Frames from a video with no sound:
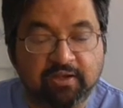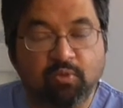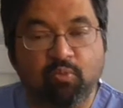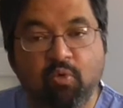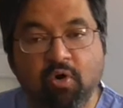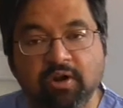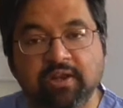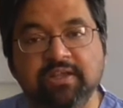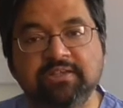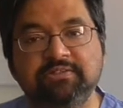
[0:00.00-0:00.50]
Now,
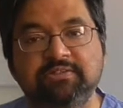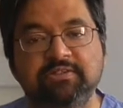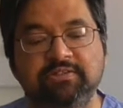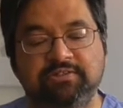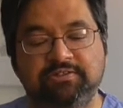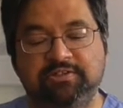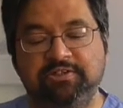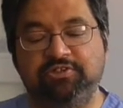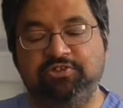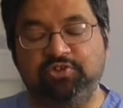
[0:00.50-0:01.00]
what is
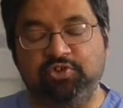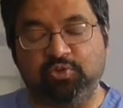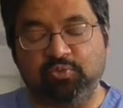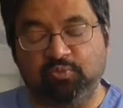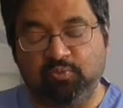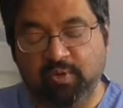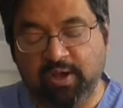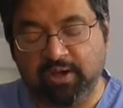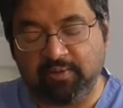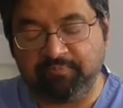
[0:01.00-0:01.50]
this tissue?
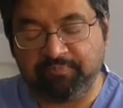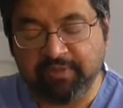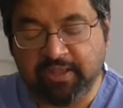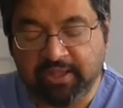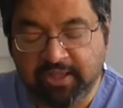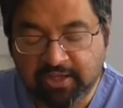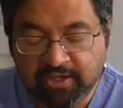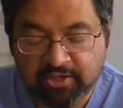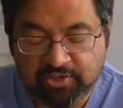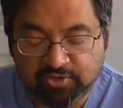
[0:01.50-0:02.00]
Well,
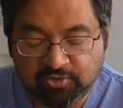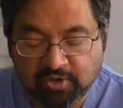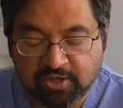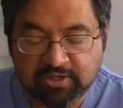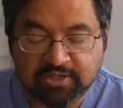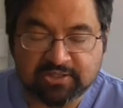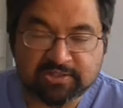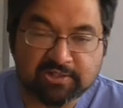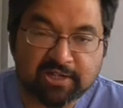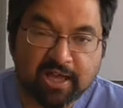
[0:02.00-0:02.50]
to
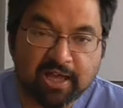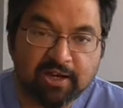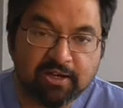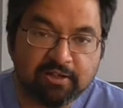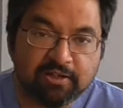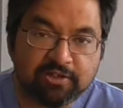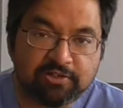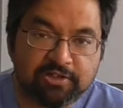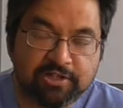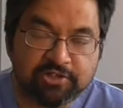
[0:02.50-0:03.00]

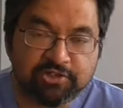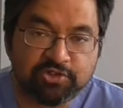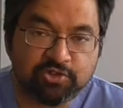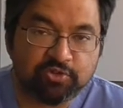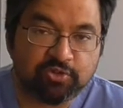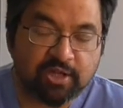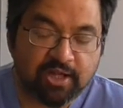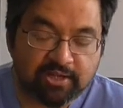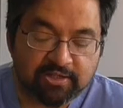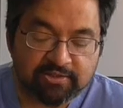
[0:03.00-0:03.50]
understand the
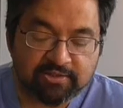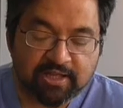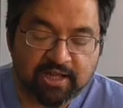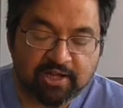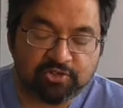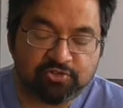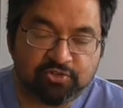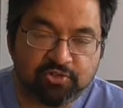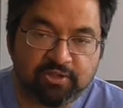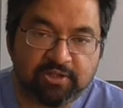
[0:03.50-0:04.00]
tissue that is
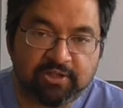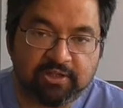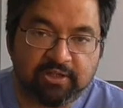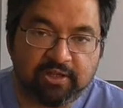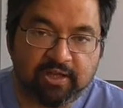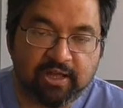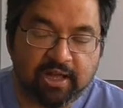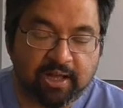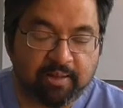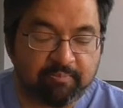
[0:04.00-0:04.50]

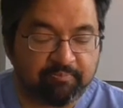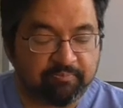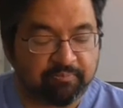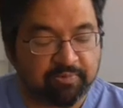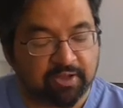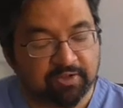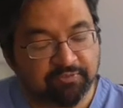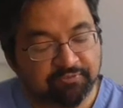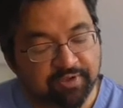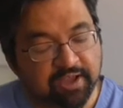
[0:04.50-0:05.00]
actually
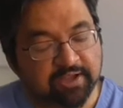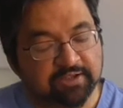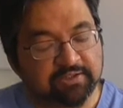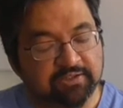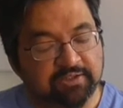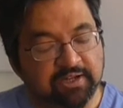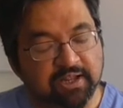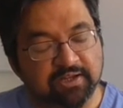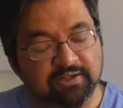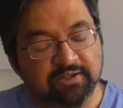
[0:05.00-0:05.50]

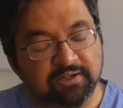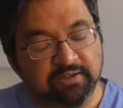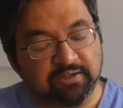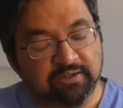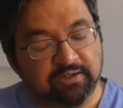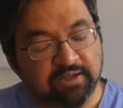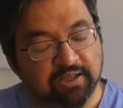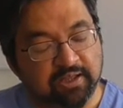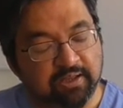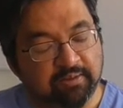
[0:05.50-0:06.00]
affected
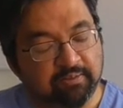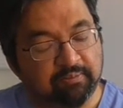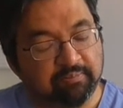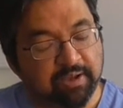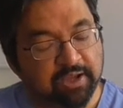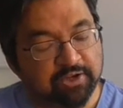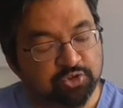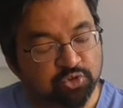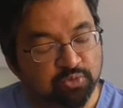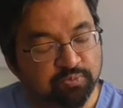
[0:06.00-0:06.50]
and
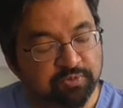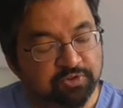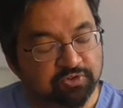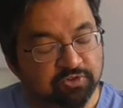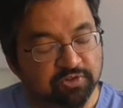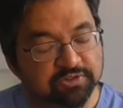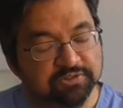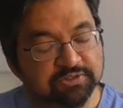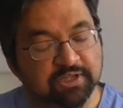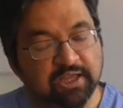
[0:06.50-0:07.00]
by
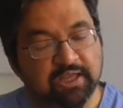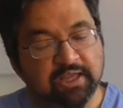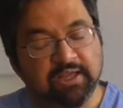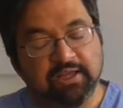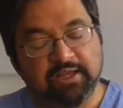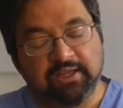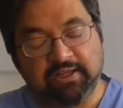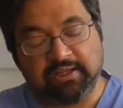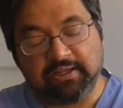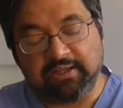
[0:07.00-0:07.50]
Dupuytren's,
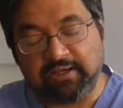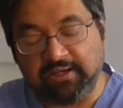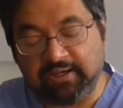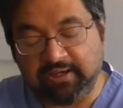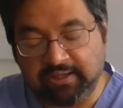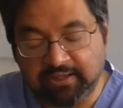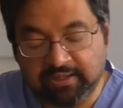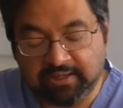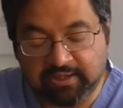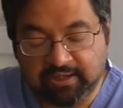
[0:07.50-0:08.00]

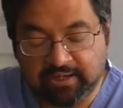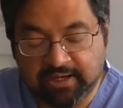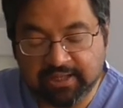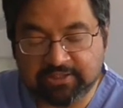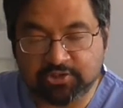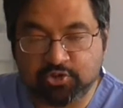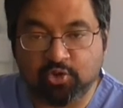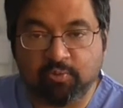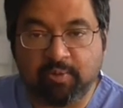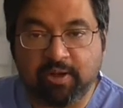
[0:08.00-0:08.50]

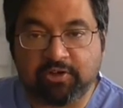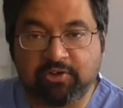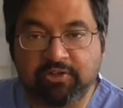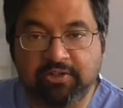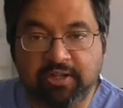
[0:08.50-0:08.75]
let's go back